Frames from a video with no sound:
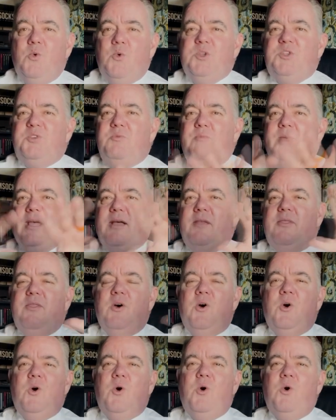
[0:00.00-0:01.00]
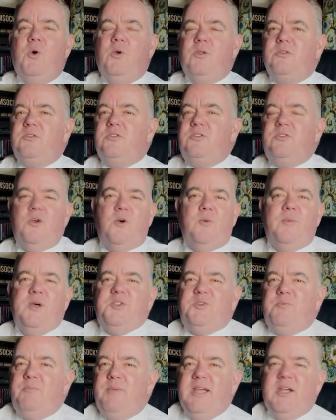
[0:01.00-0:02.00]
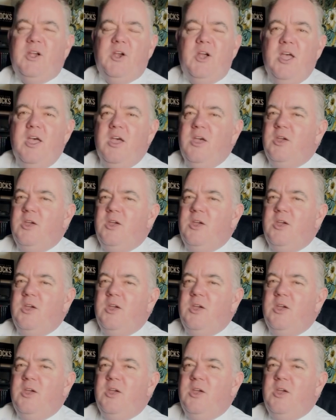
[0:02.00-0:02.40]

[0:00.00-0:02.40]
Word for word: which make the whole so much bigger